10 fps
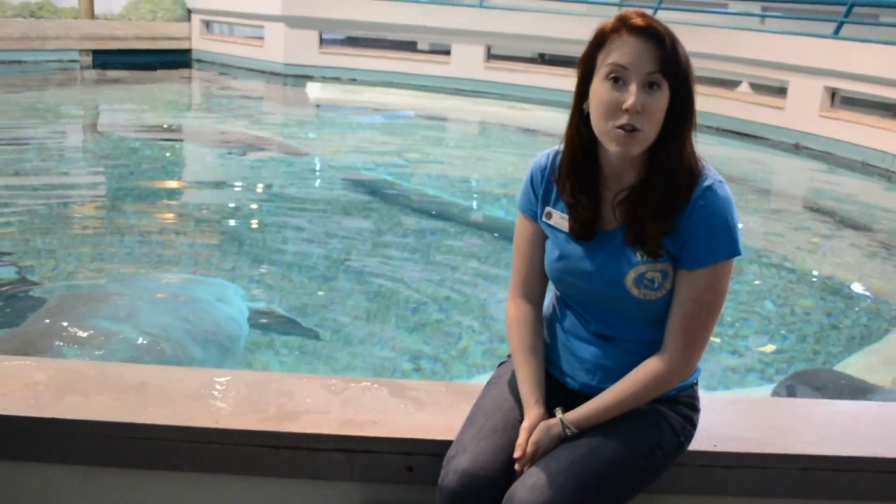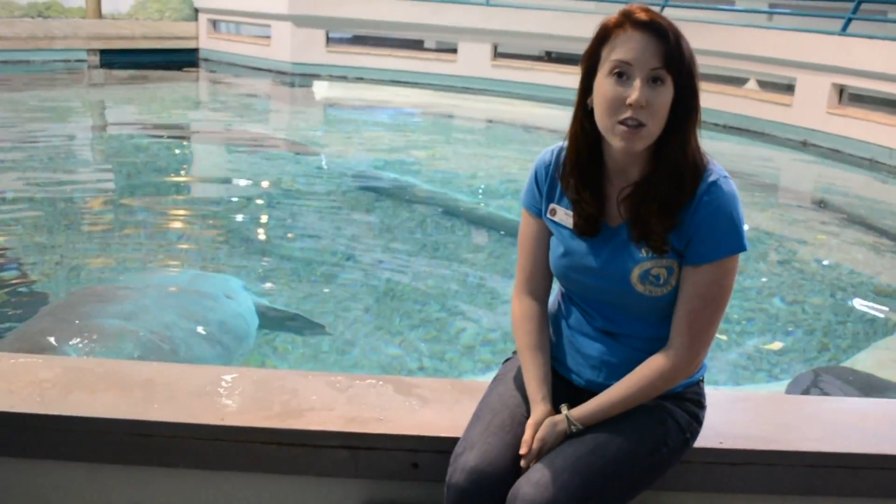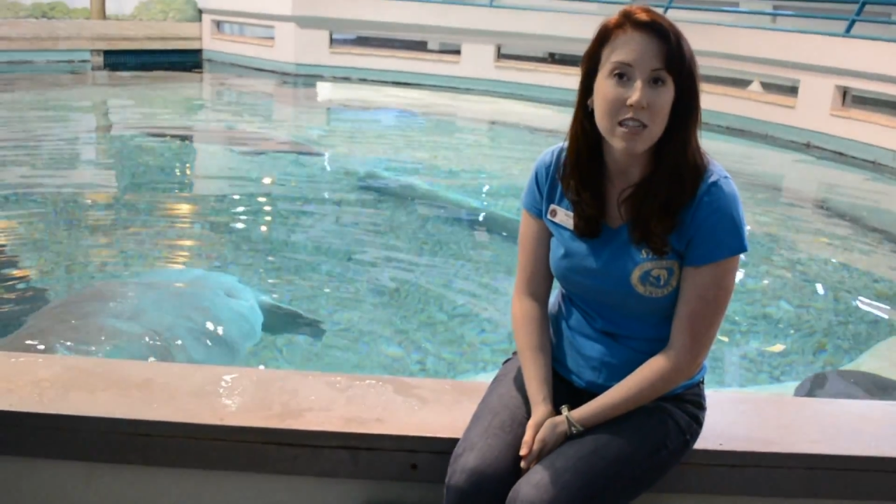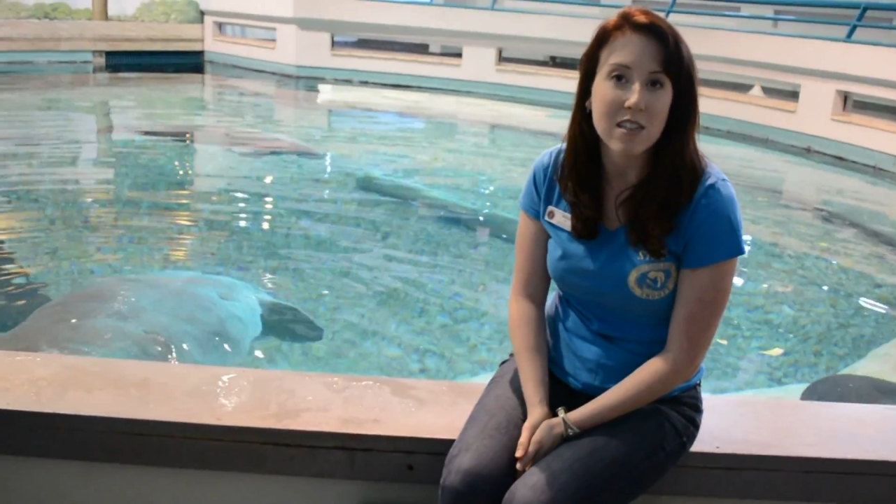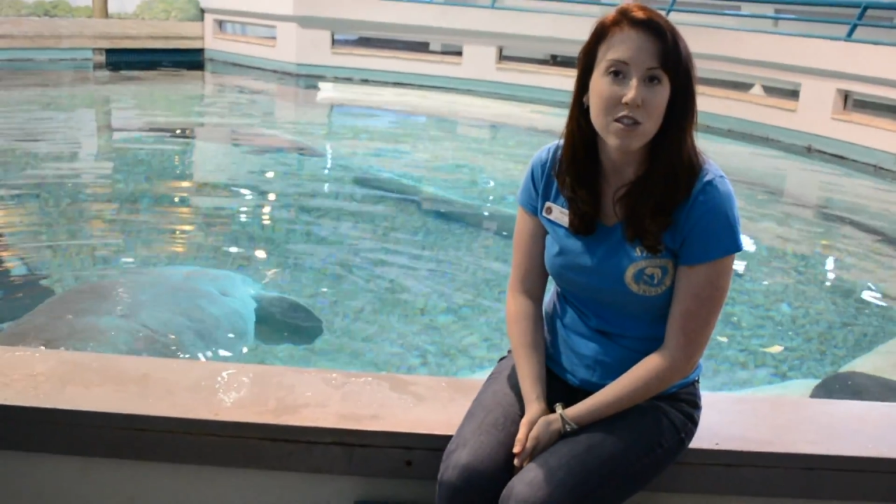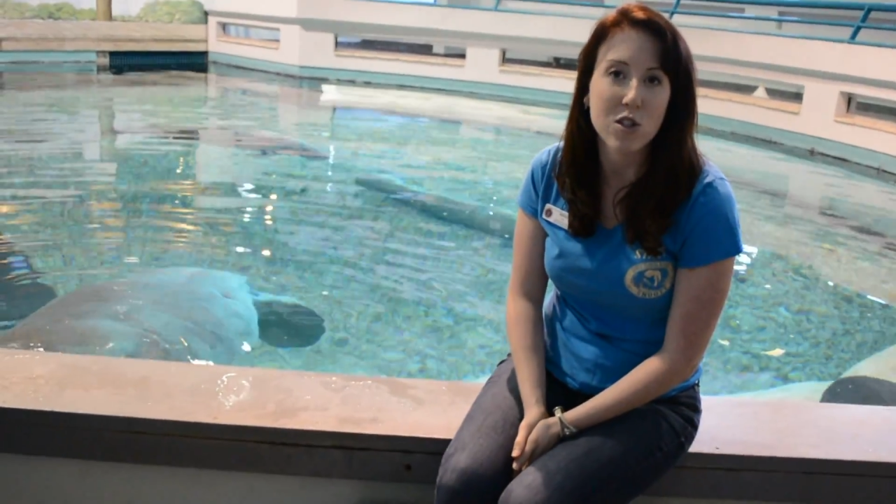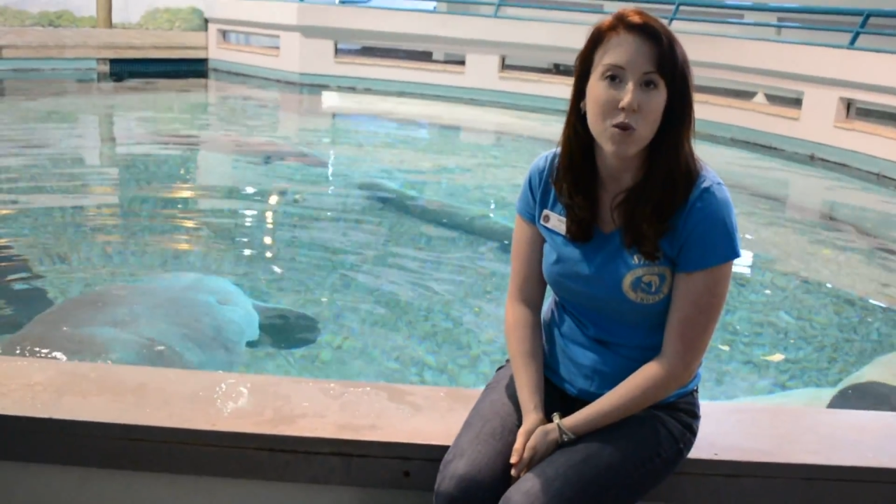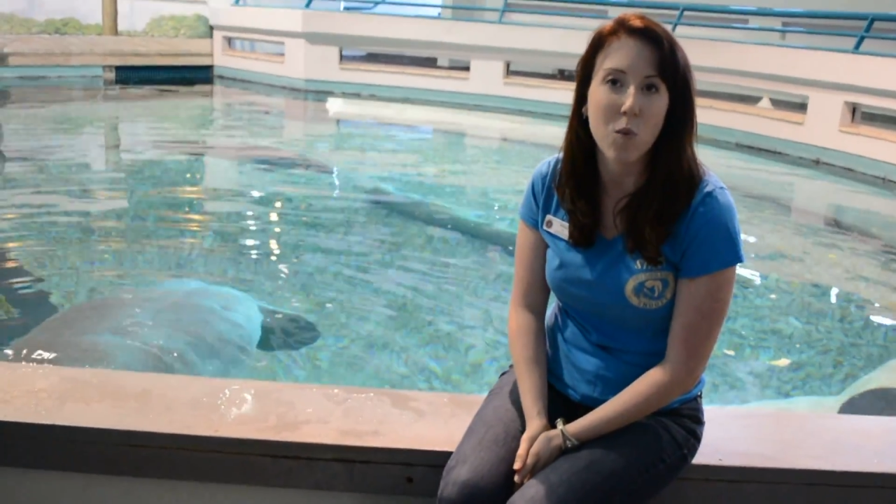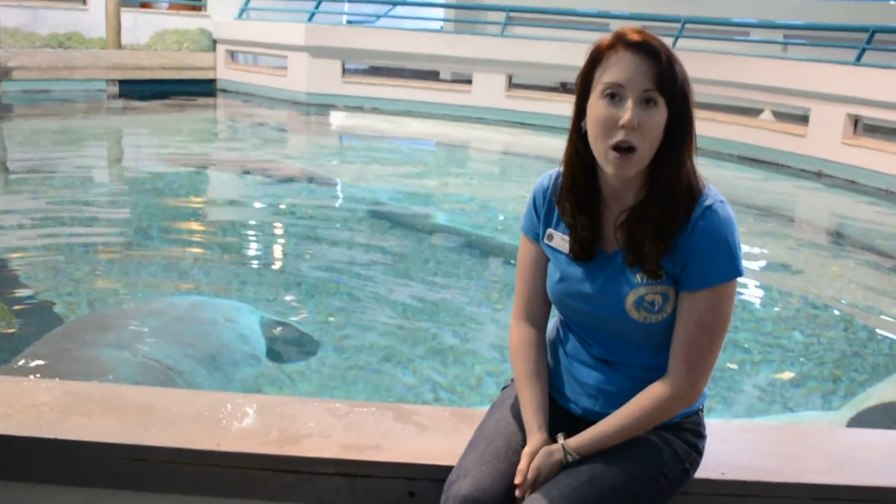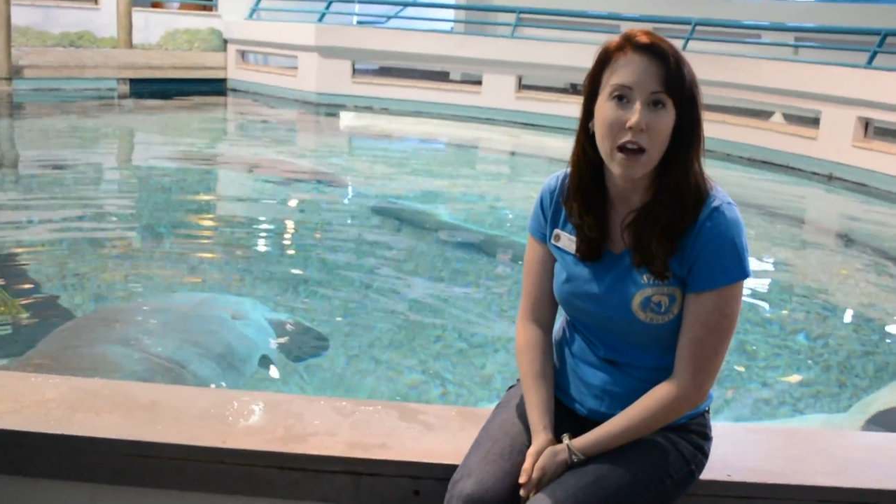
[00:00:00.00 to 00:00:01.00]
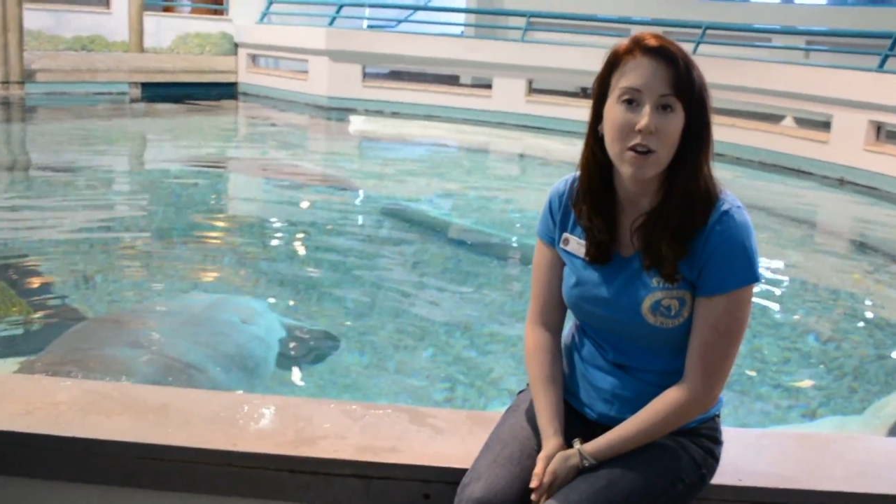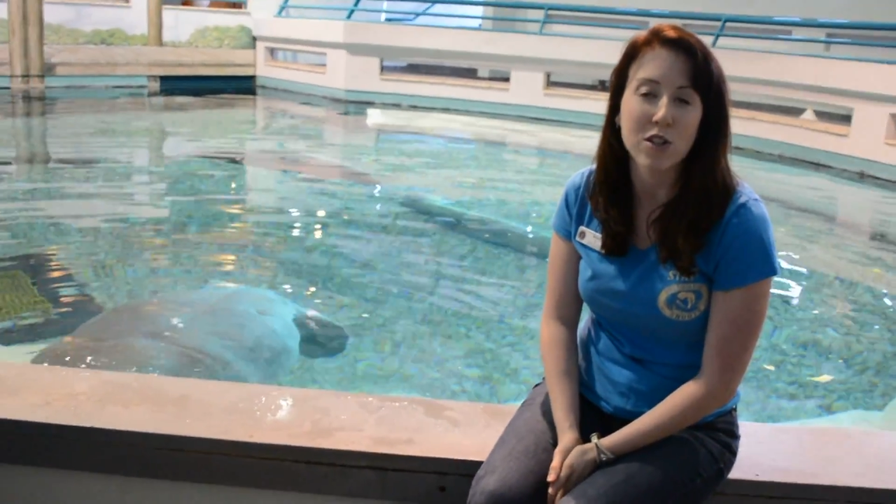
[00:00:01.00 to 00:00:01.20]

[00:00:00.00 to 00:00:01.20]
released into the wild.